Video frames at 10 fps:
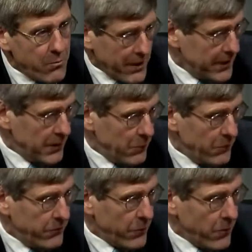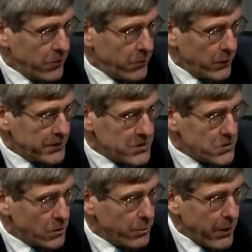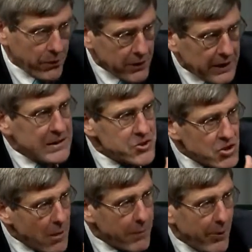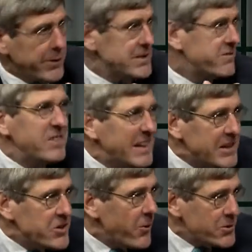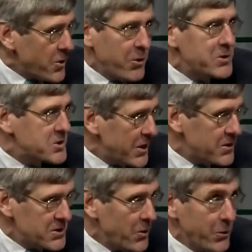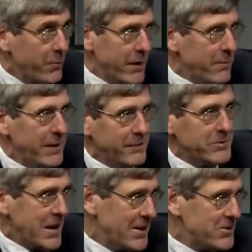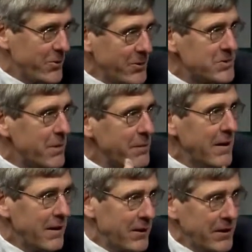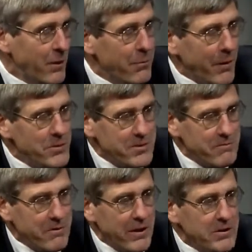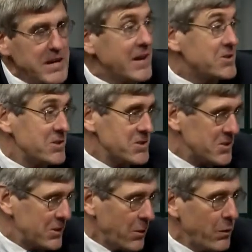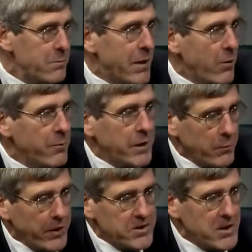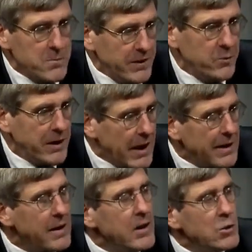the money that we've thrown in wind and solar power, and look, in some markets, Phoenix, Arizona, solar might make sense, or in some, parts of Texas, wind power make sense, but you can't